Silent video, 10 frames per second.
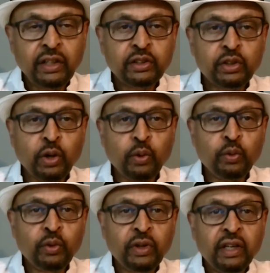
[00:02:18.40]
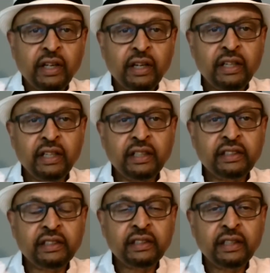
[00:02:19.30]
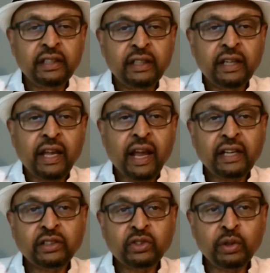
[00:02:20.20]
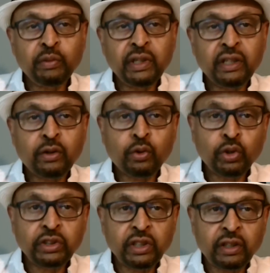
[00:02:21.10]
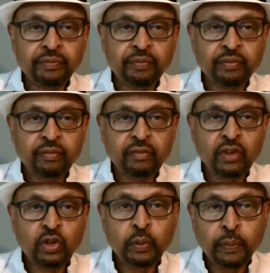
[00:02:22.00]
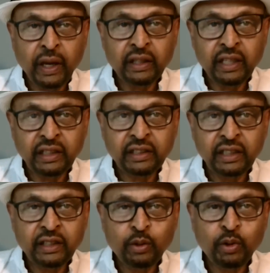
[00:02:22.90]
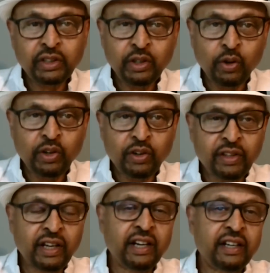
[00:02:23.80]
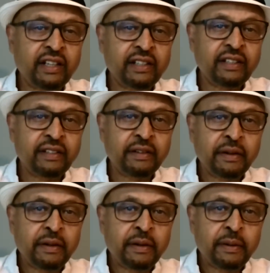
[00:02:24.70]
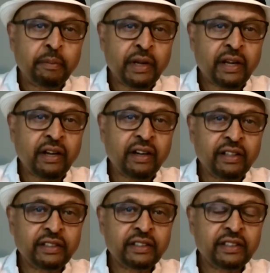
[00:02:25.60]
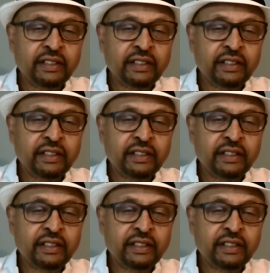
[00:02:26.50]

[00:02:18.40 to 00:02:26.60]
So it is extremely crucial to pay attention to what's going on there because